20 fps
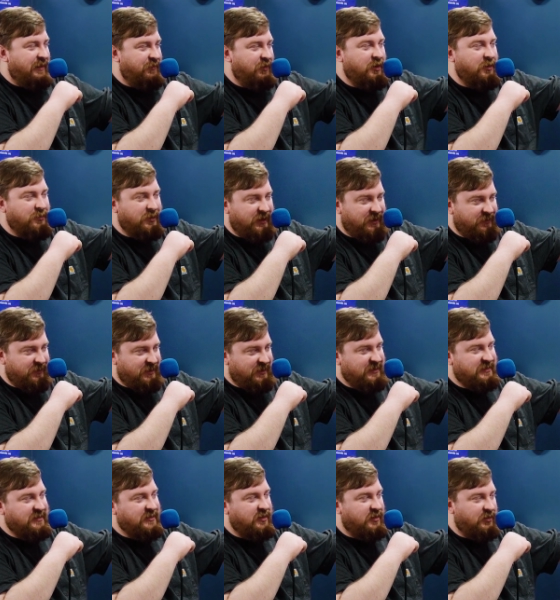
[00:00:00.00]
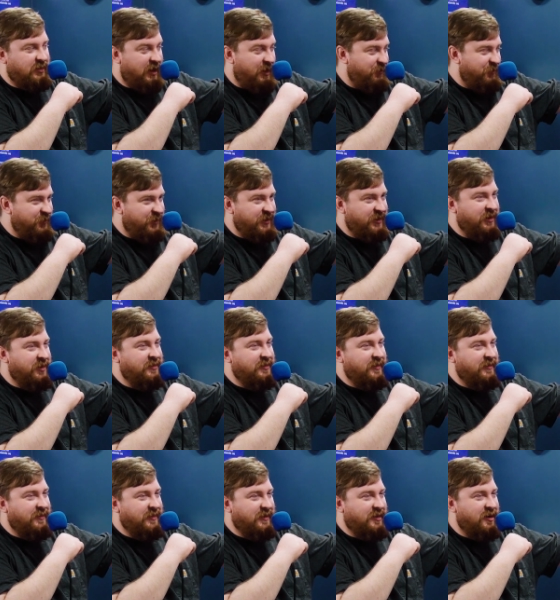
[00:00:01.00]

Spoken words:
if you can believe it, this is a lot prettier than the